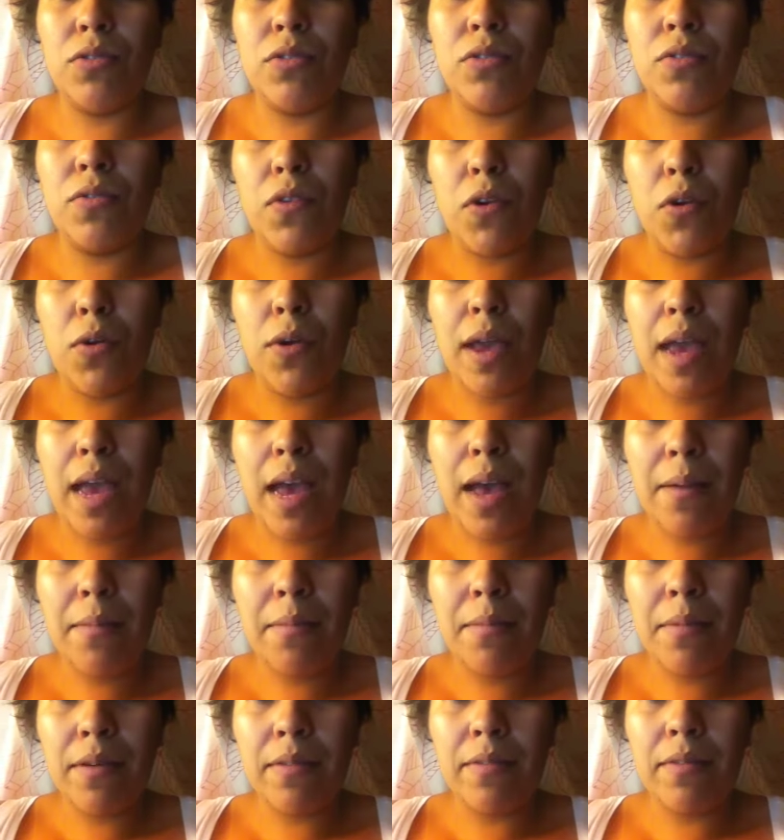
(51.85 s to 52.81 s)
the
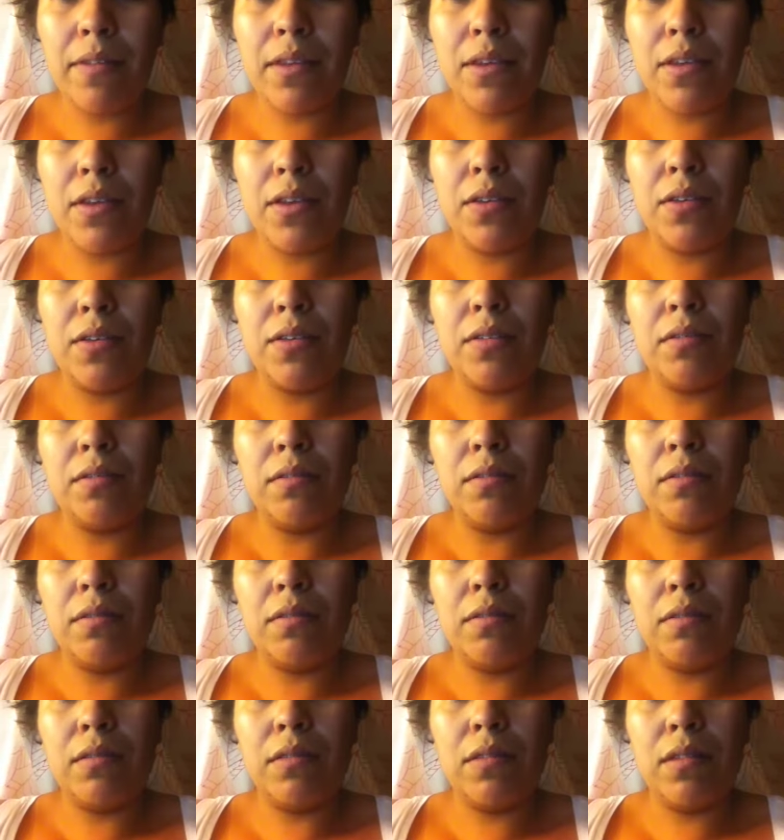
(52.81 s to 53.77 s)
vocab of the
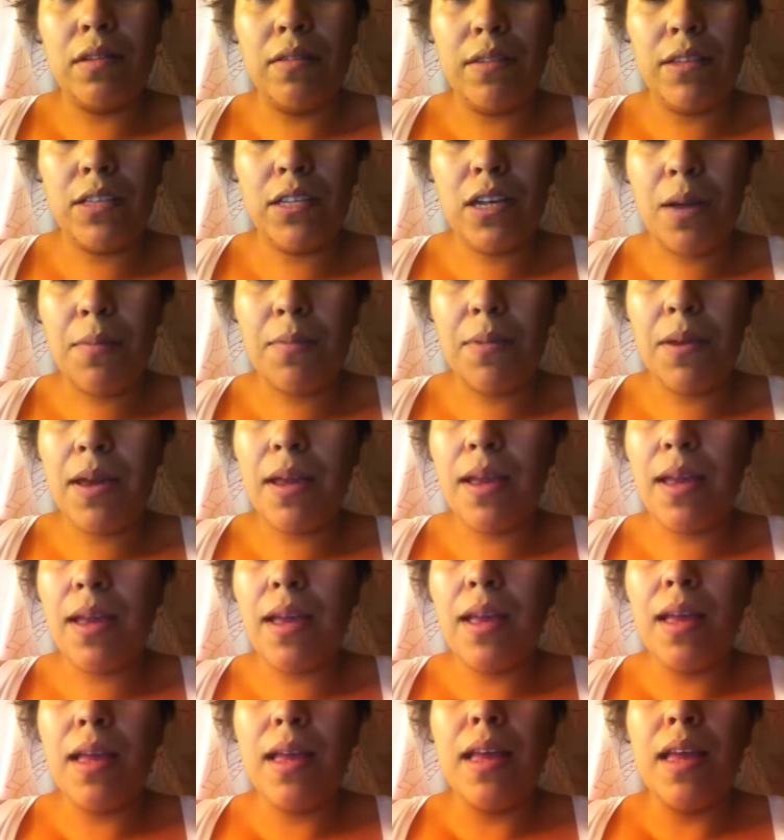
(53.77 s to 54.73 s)
of the
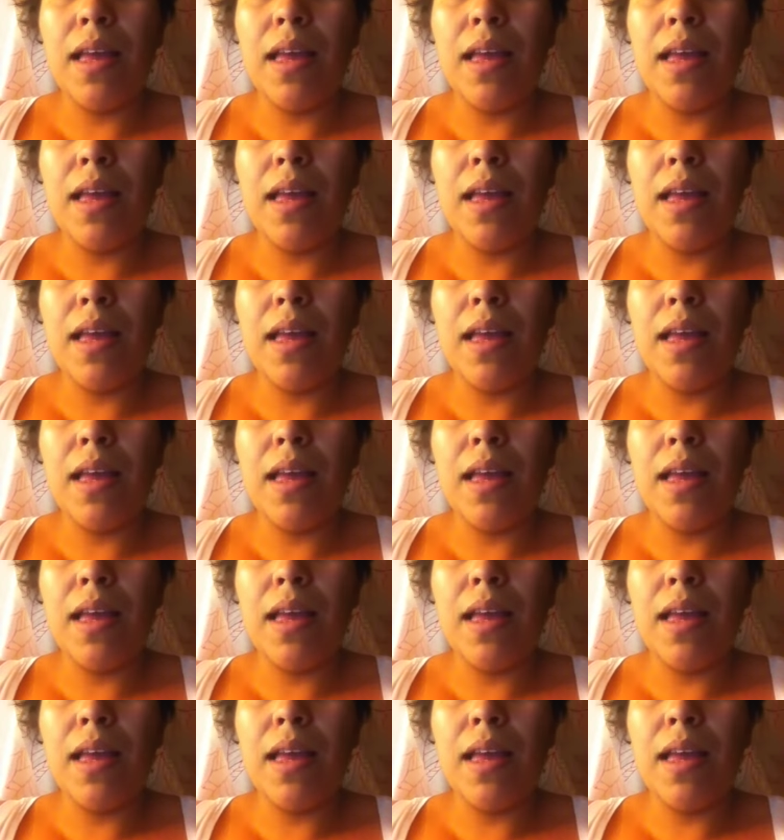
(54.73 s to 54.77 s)
topic,